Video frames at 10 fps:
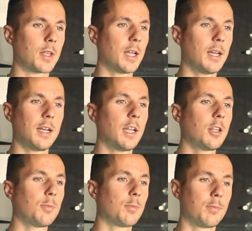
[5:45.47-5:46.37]
And
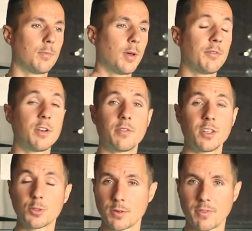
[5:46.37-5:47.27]
another benefit of
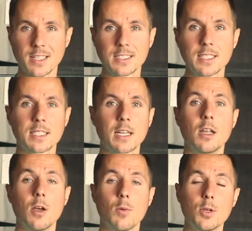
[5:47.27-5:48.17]
intermittent fasting is
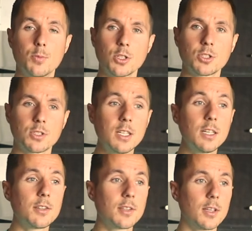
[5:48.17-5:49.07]
that when you brush your
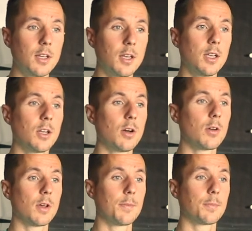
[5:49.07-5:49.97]
teeth, you know,